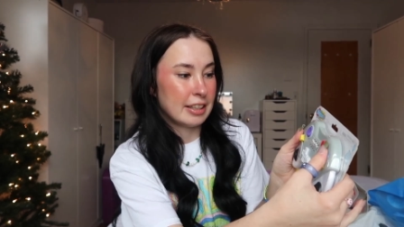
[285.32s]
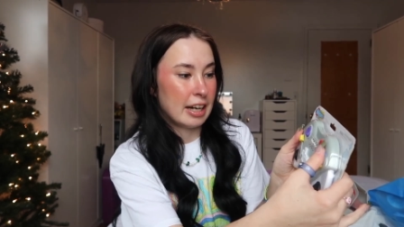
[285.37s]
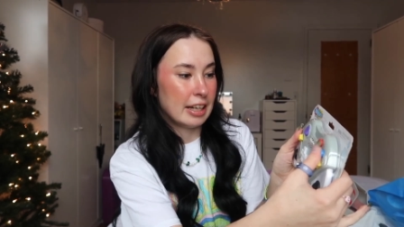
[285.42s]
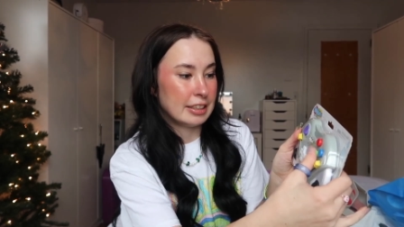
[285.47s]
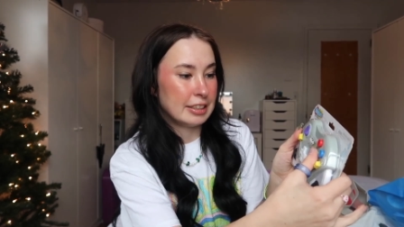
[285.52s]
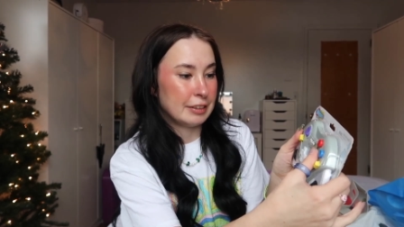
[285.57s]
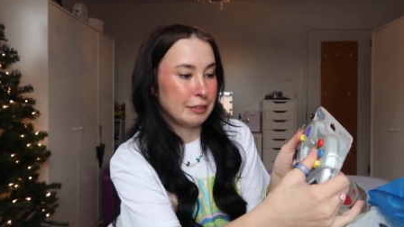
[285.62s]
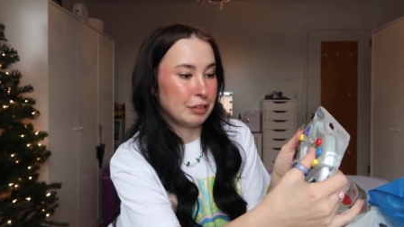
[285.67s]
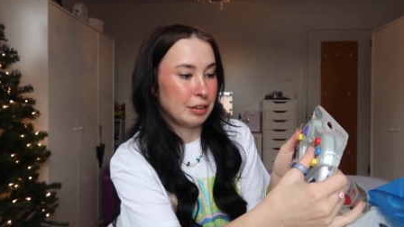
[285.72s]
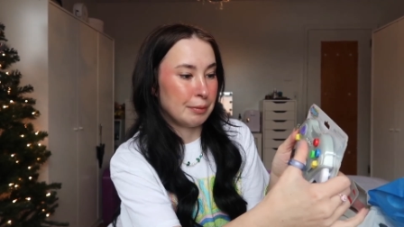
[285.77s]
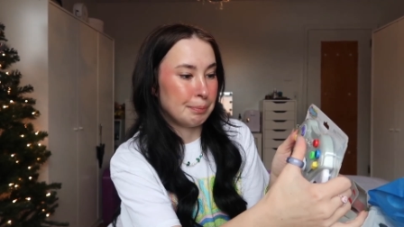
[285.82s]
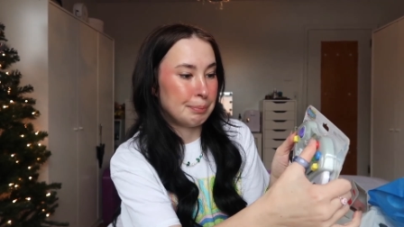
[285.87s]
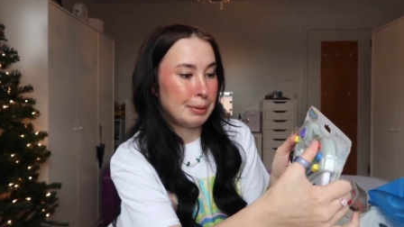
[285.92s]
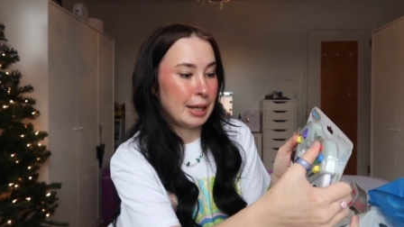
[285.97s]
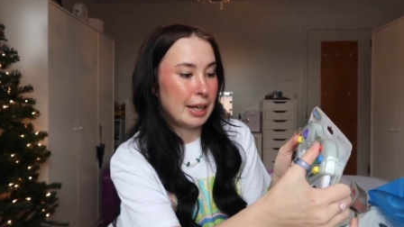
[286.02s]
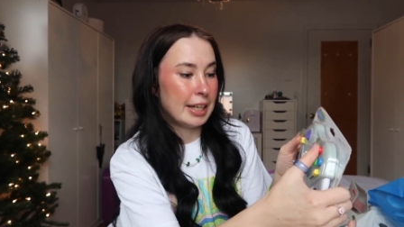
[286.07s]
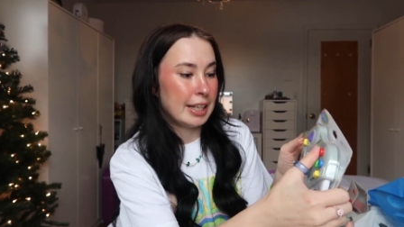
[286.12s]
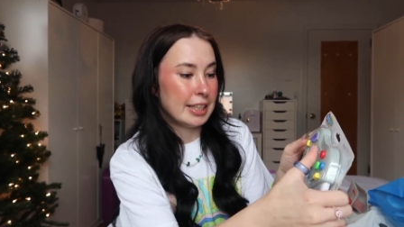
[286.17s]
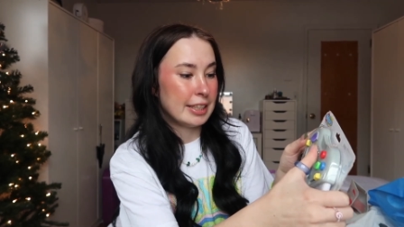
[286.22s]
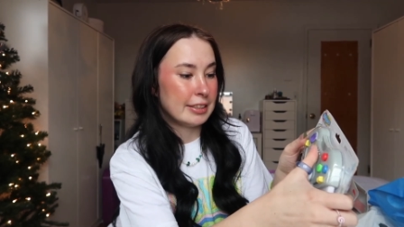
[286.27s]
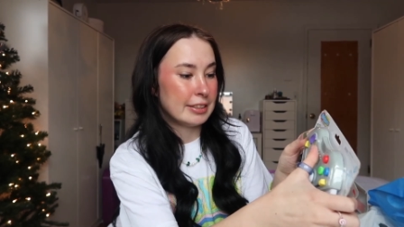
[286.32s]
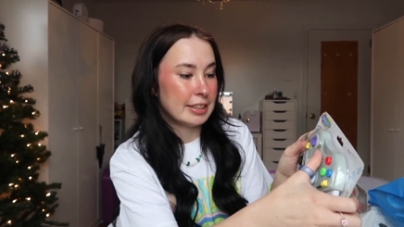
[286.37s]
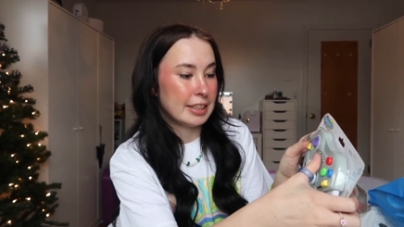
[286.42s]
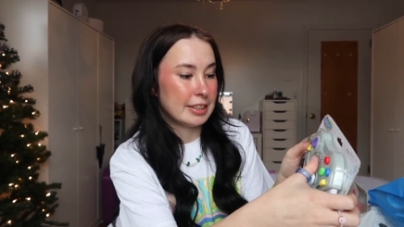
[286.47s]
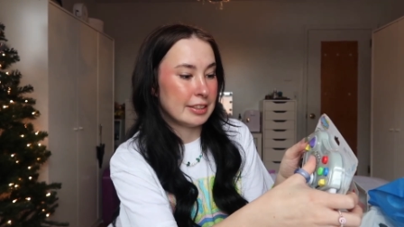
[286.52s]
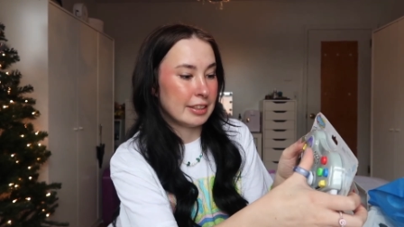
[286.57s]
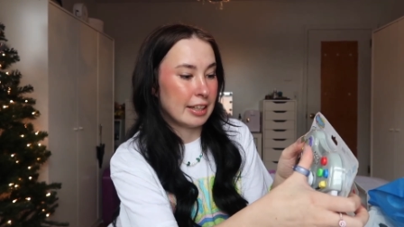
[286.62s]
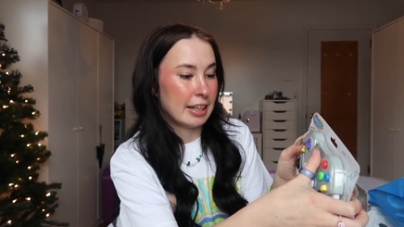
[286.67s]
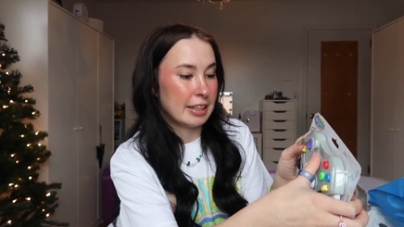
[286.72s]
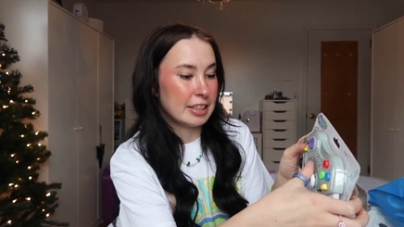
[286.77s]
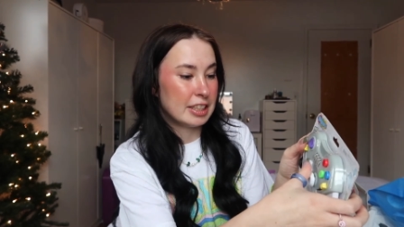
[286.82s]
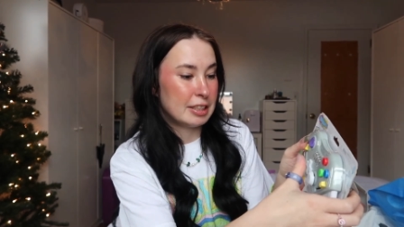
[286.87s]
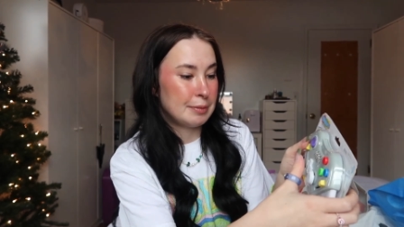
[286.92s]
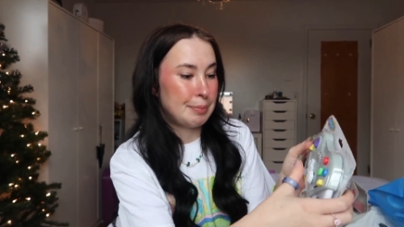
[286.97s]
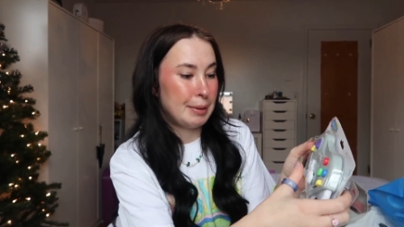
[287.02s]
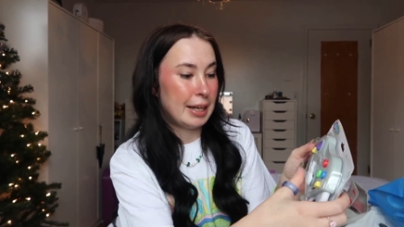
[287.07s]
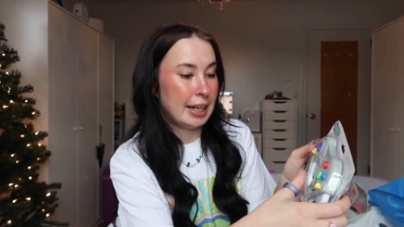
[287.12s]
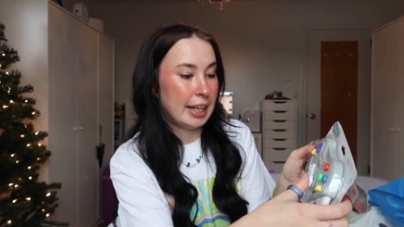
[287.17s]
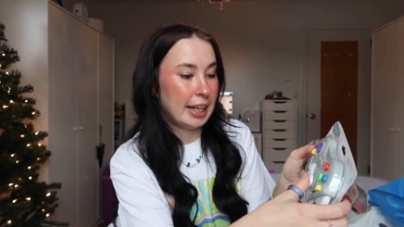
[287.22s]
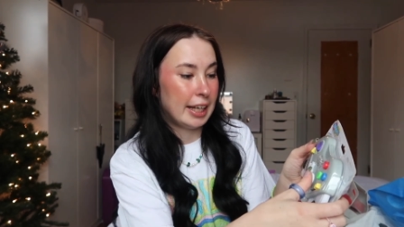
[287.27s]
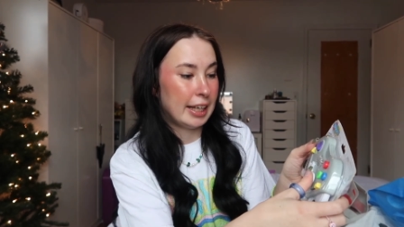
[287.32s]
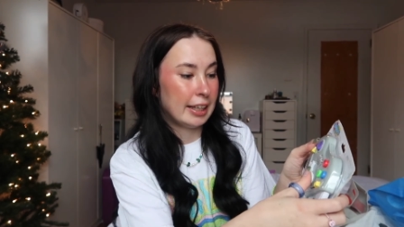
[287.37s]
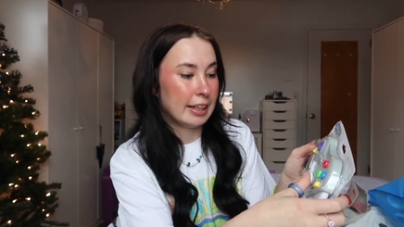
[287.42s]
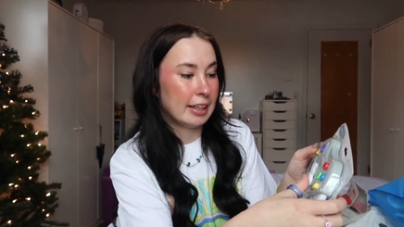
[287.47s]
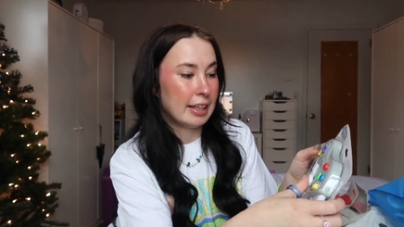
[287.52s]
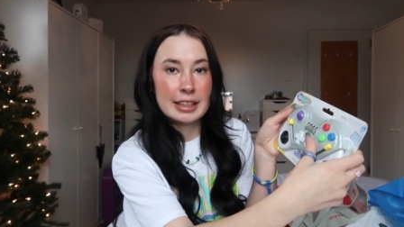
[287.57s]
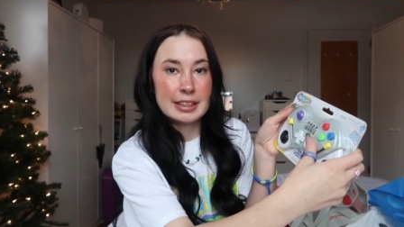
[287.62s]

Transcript: got different buttons. It's got spinning.